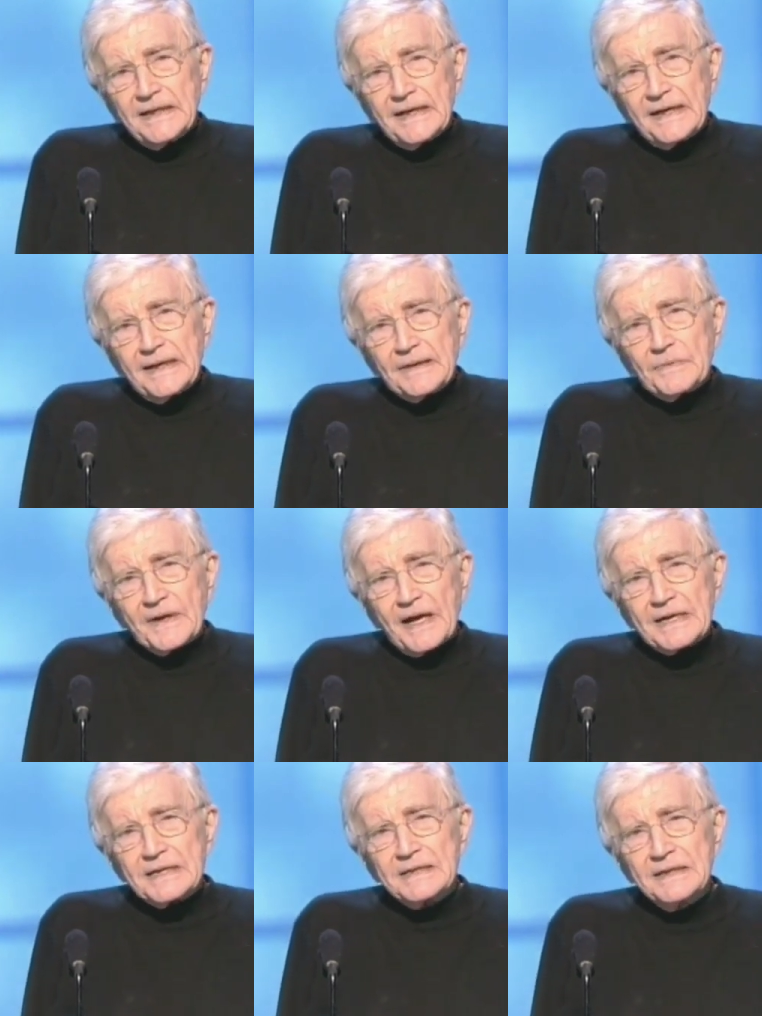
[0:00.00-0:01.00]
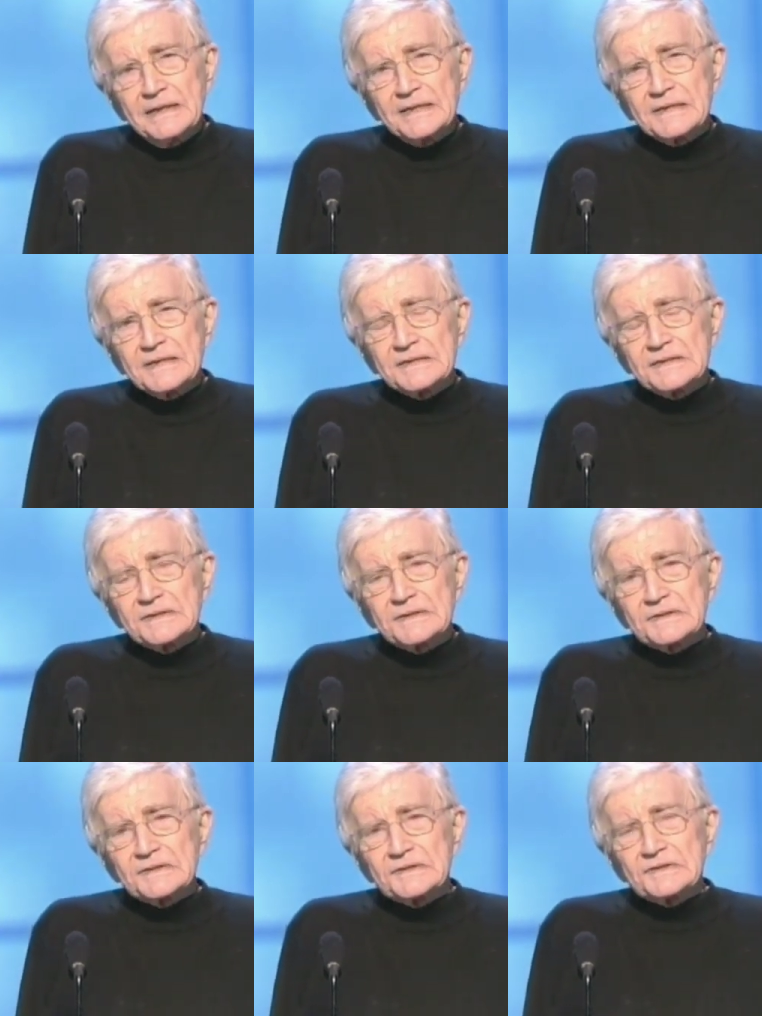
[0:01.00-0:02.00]
uh, when I
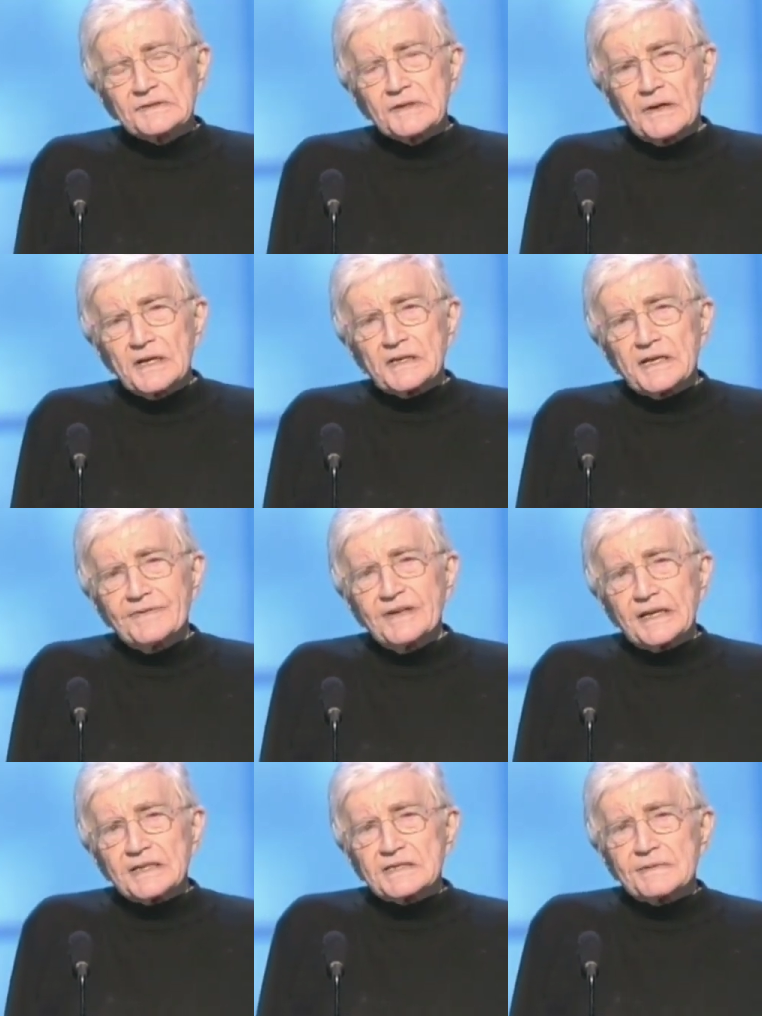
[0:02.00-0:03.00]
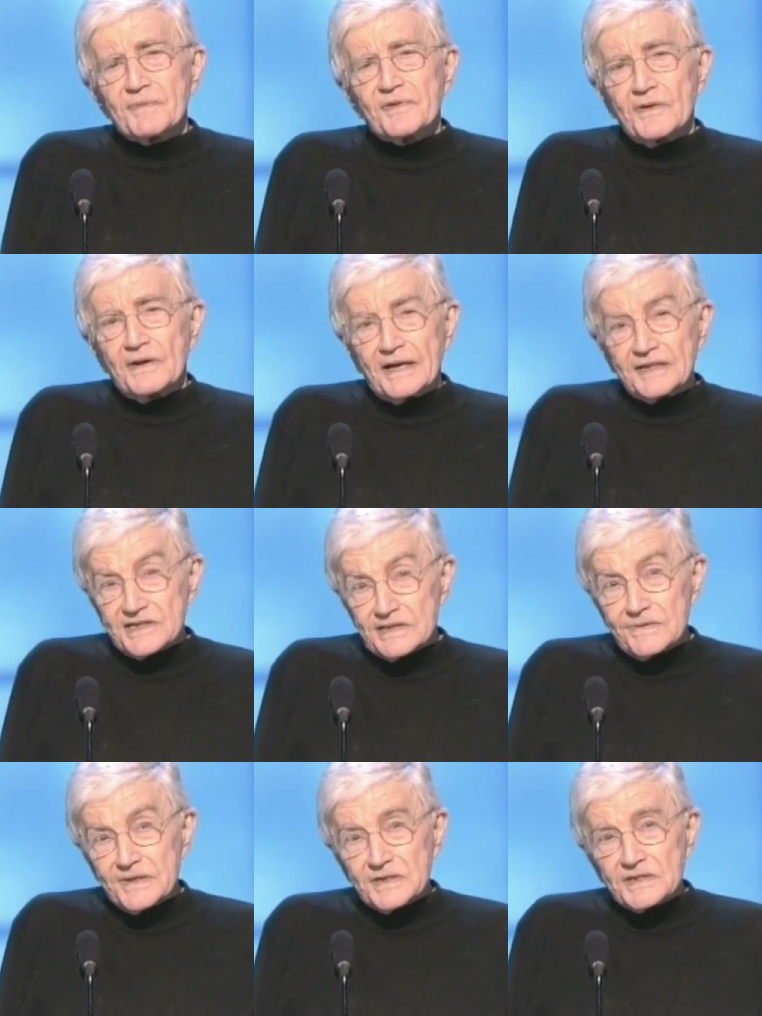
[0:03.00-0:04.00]
started giving it some thought,
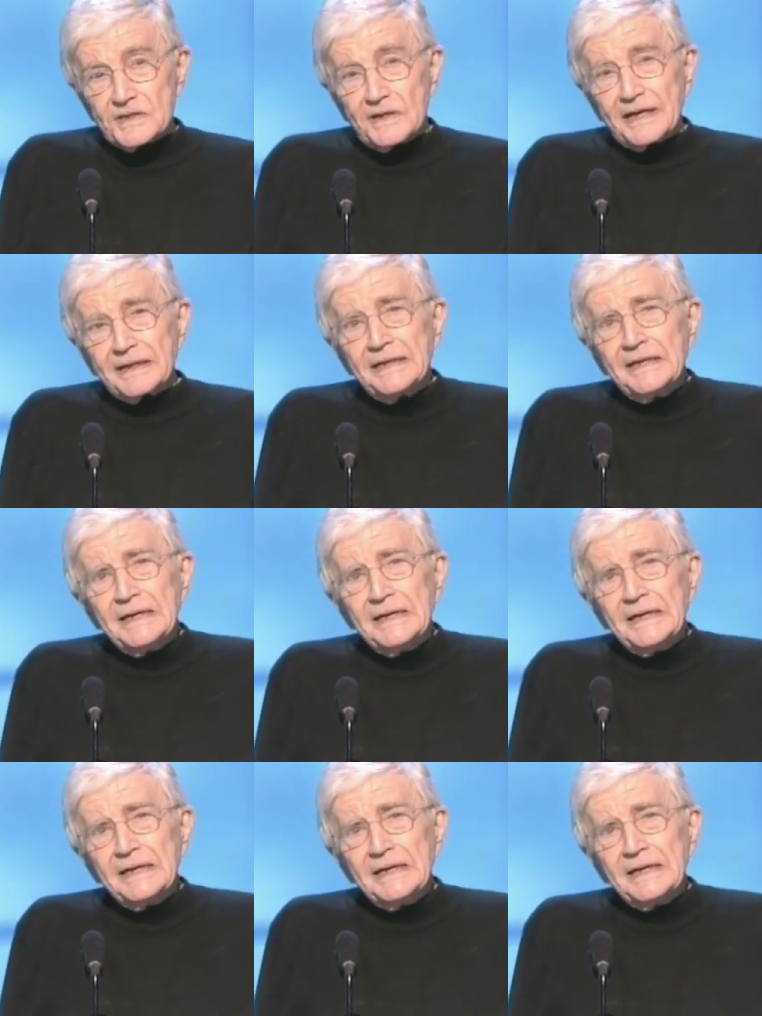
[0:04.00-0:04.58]
serious thought,